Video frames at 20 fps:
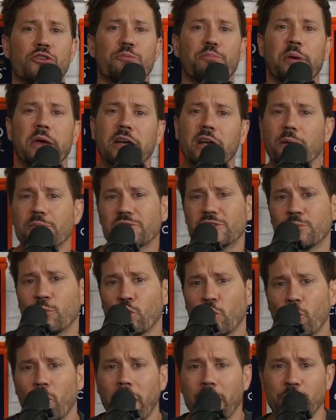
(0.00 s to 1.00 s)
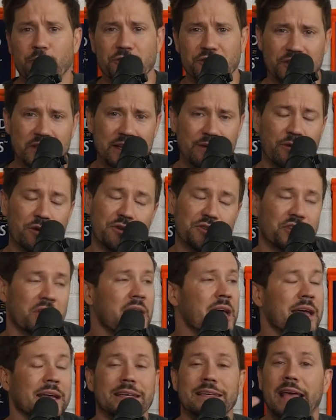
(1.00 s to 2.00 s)
You pick up some more wide receivers,
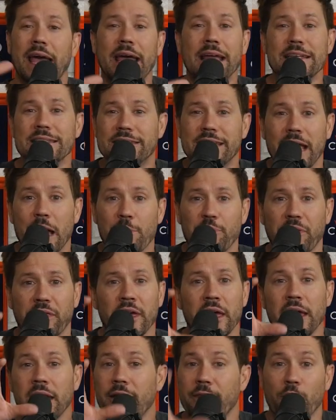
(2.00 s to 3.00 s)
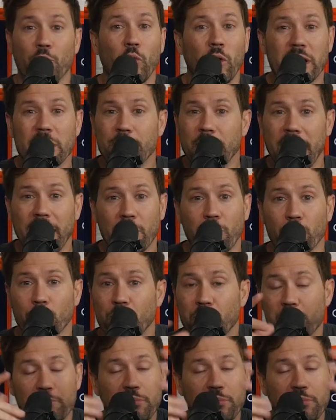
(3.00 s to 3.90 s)
gain depth in the running back room,